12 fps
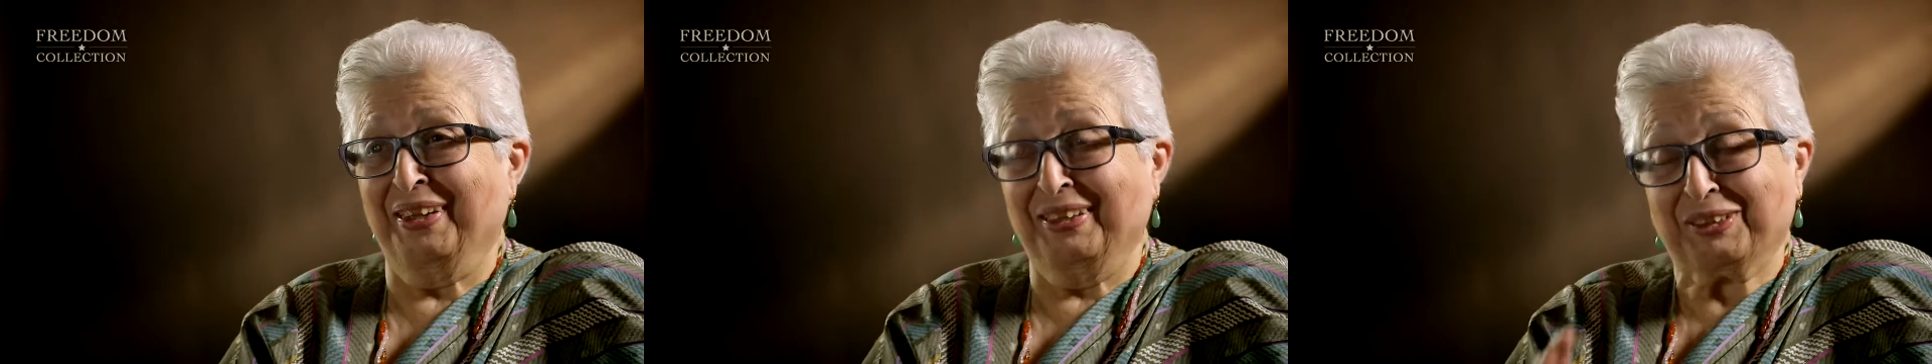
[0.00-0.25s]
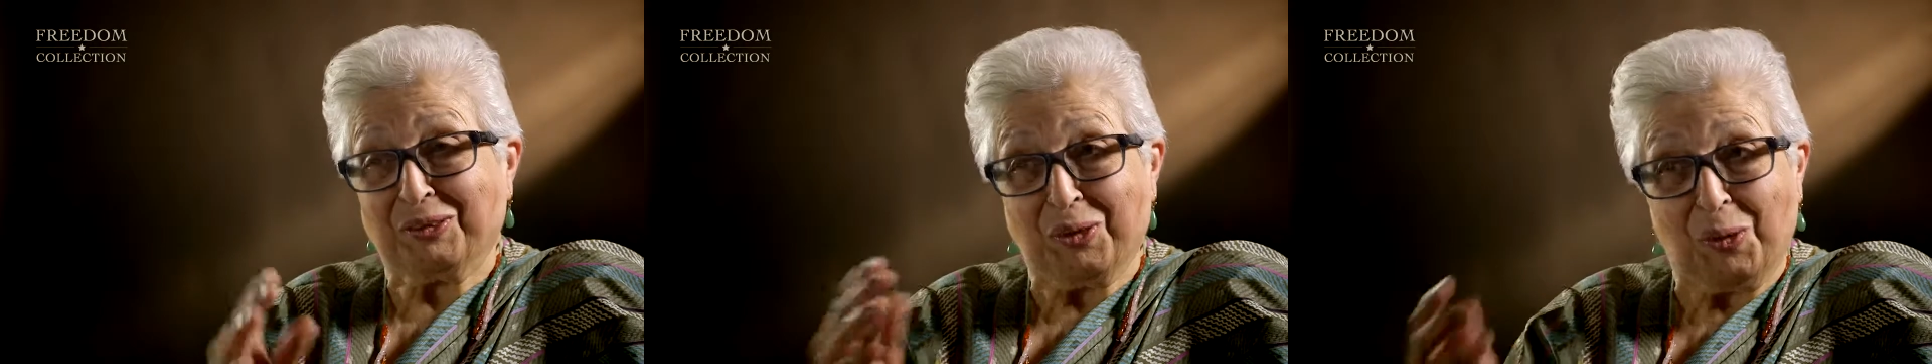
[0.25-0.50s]

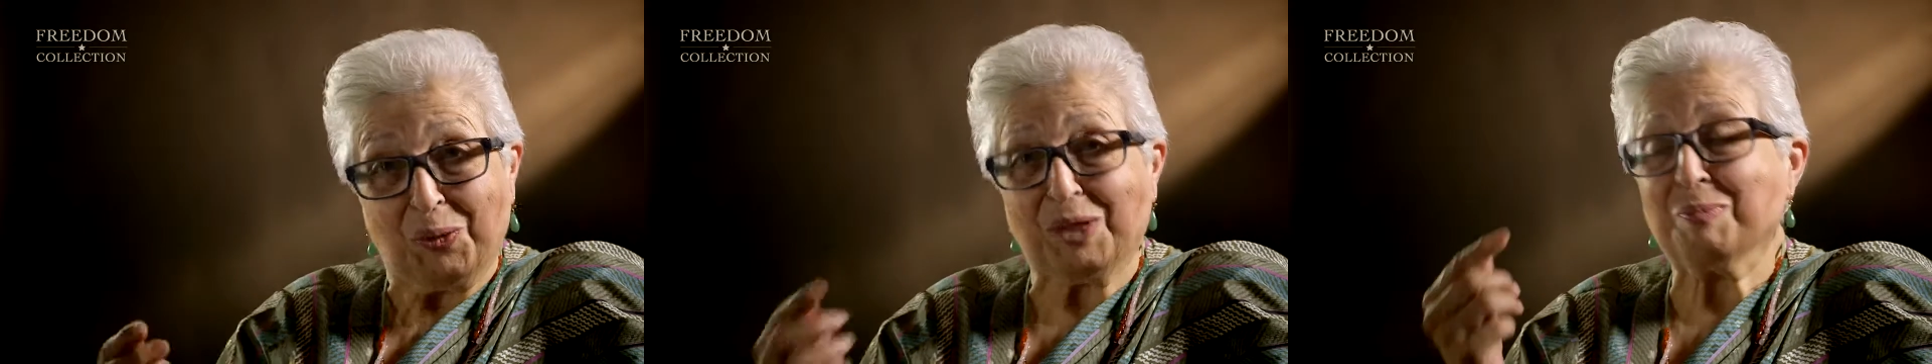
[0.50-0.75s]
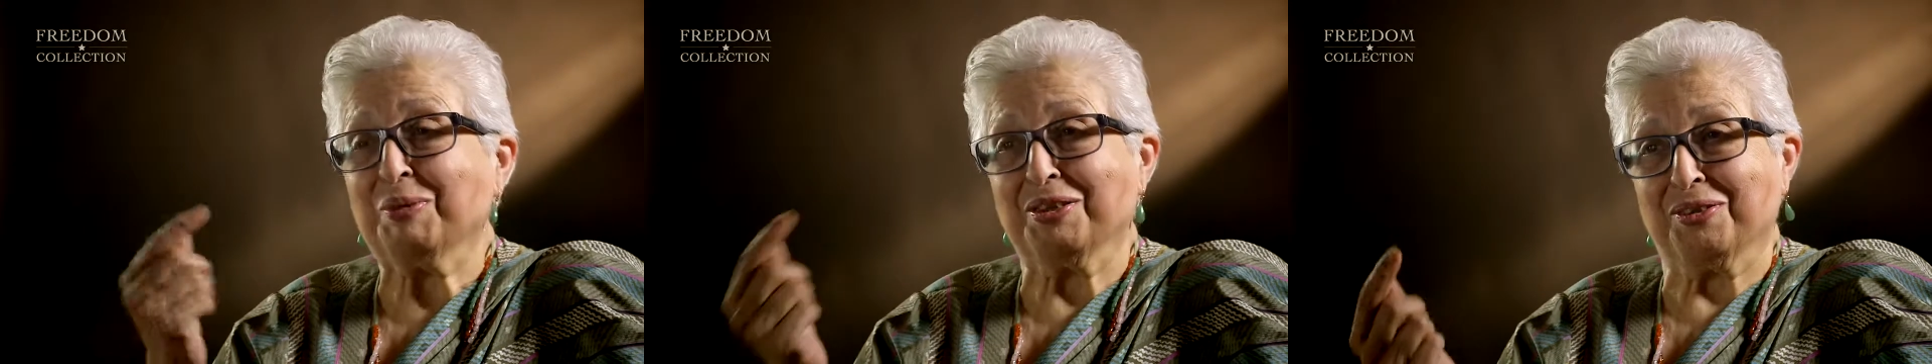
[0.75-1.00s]
It could
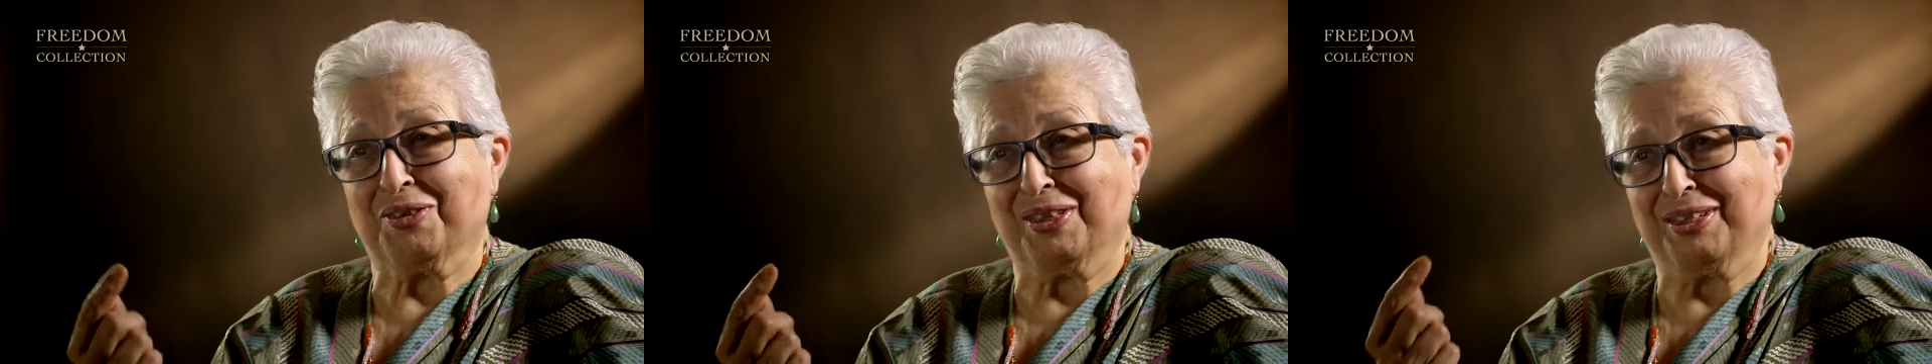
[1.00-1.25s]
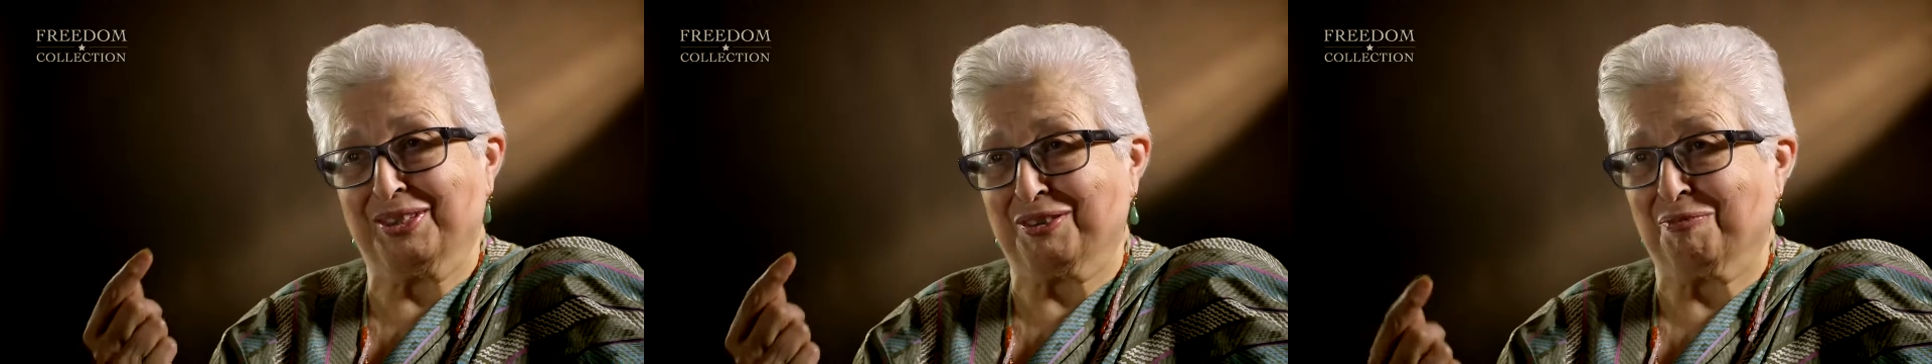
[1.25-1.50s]
only be the
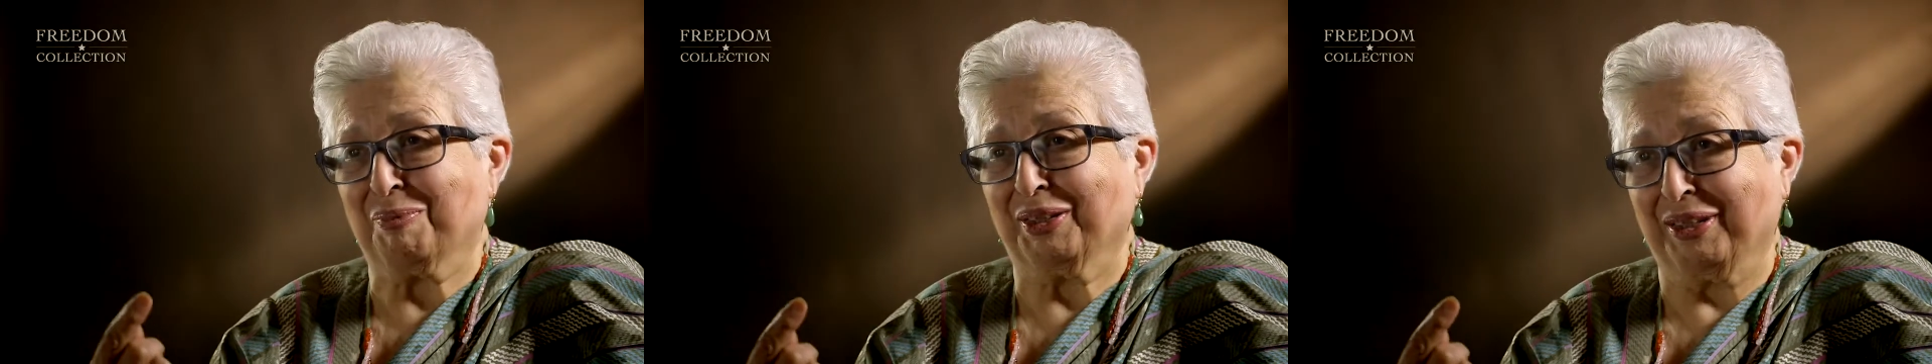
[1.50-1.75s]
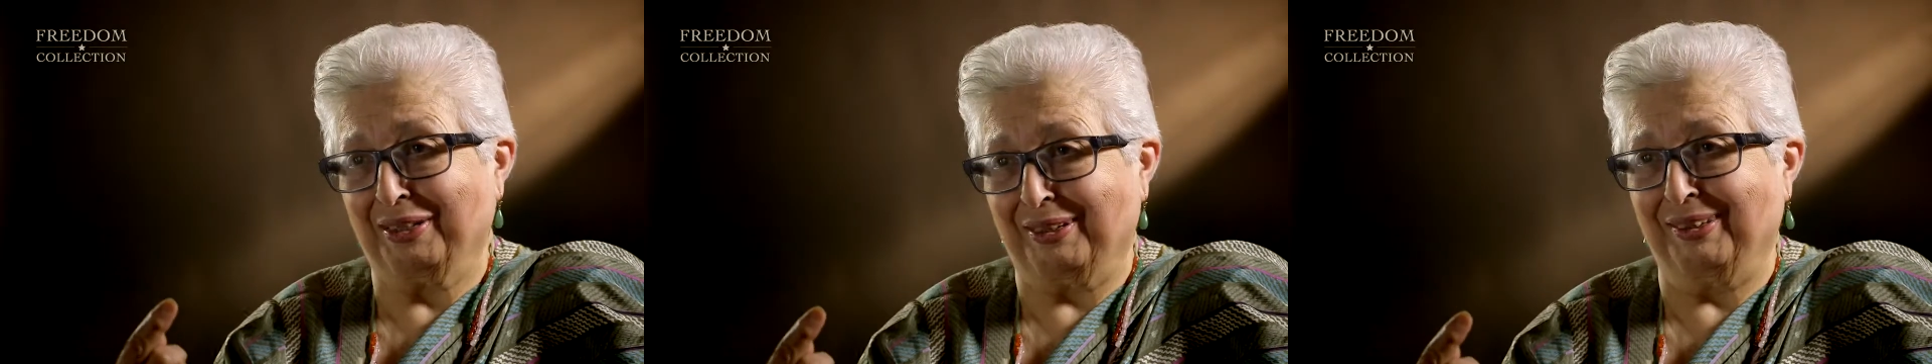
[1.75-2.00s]
release of
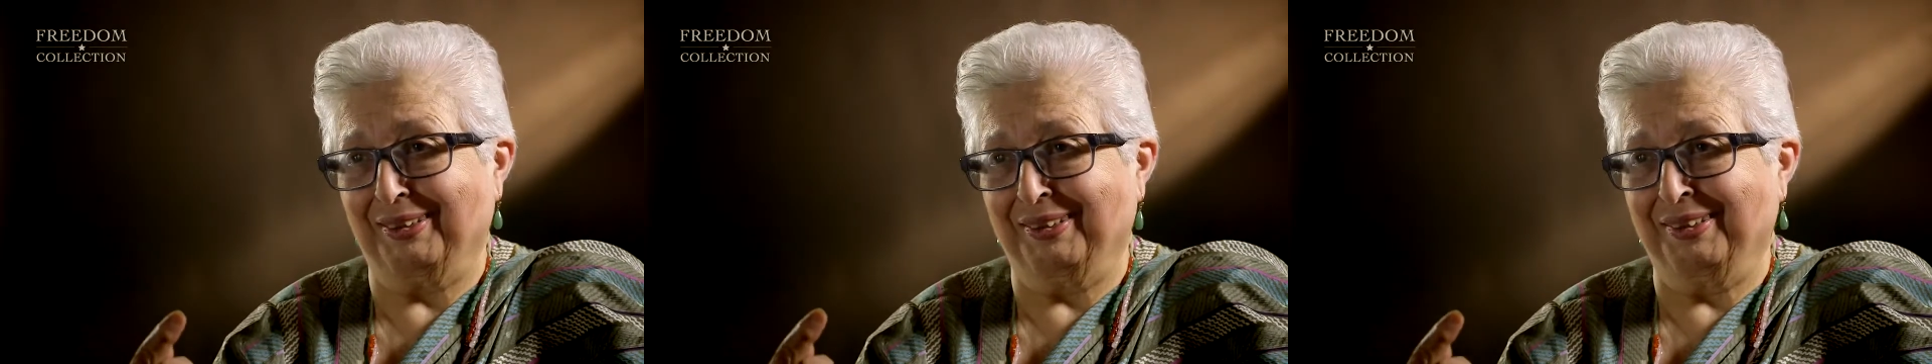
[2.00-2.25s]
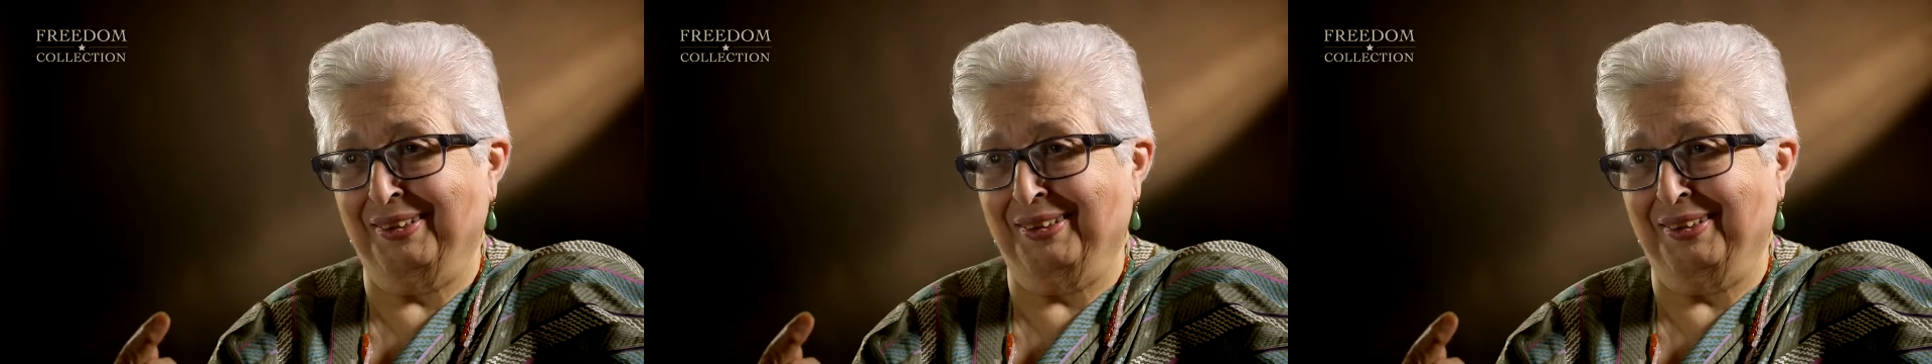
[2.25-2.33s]
Mandela